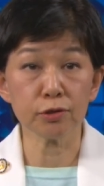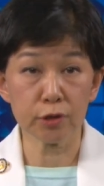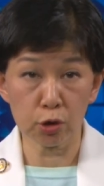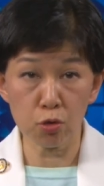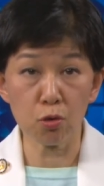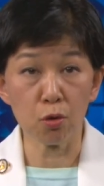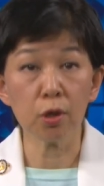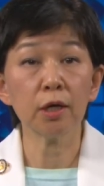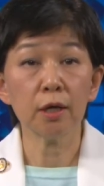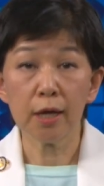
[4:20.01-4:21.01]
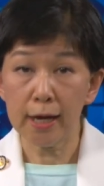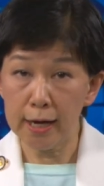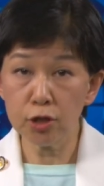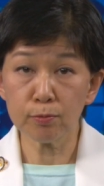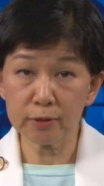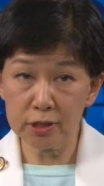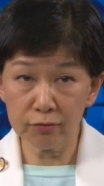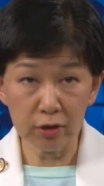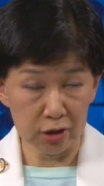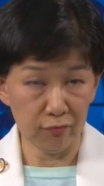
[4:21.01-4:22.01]
Secure Asia
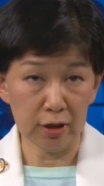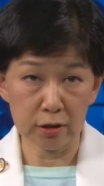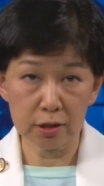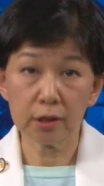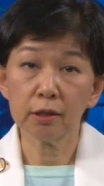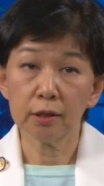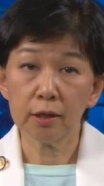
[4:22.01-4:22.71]
Pacific event